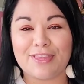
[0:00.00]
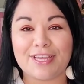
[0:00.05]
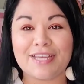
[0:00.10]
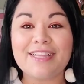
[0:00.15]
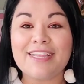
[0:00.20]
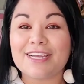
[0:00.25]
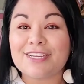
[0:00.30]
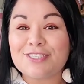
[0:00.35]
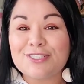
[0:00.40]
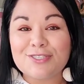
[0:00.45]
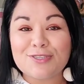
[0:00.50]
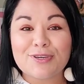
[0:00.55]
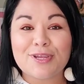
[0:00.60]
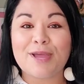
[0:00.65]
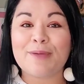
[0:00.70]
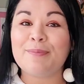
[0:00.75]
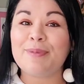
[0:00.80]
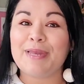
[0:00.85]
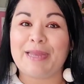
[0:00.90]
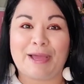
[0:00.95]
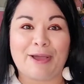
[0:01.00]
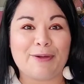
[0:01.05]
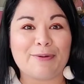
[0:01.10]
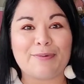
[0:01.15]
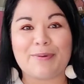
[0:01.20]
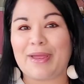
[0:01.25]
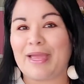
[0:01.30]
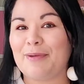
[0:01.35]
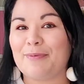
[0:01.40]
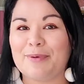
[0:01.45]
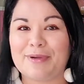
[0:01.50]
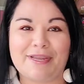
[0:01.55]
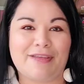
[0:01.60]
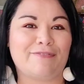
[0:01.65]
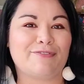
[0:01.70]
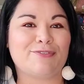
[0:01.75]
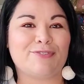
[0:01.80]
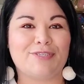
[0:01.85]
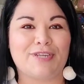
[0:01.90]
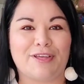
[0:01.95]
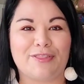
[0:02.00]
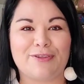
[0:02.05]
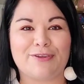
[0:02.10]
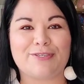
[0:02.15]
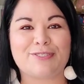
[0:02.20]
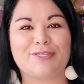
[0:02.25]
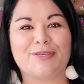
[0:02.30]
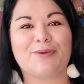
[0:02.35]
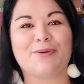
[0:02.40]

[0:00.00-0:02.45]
the collections are coming out, right, one after another.